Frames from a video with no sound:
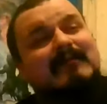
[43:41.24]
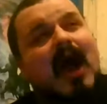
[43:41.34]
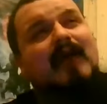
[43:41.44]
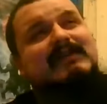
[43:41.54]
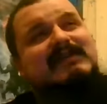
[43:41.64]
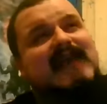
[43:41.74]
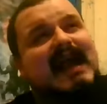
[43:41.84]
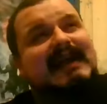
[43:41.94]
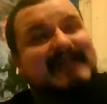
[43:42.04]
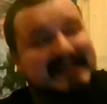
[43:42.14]
I would
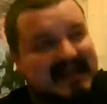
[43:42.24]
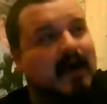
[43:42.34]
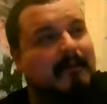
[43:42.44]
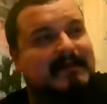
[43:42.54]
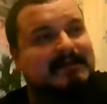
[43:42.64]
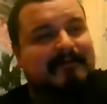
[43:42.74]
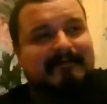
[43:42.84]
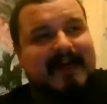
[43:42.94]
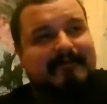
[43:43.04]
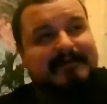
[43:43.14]
say this album is my
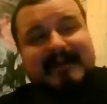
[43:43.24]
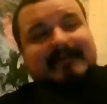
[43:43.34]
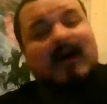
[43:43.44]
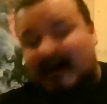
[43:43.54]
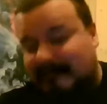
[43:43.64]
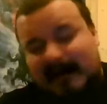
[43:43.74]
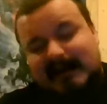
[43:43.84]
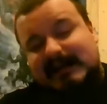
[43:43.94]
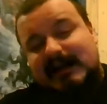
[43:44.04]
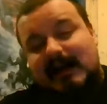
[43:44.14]
favorite thing that I've
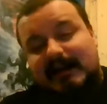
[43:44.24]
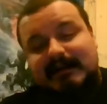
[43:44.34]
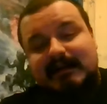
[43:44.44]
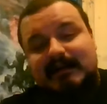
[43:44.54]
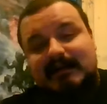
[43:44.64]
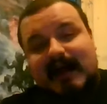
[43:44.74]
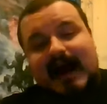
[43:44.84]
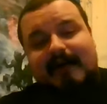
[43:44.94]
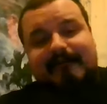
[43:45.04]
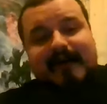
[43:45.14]
personally heard
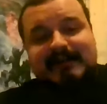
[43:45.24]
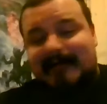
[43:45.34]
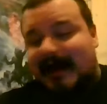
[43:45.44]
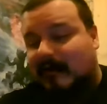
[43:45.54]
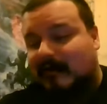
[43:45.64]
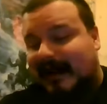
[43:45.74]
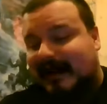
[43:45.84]
out of French metal.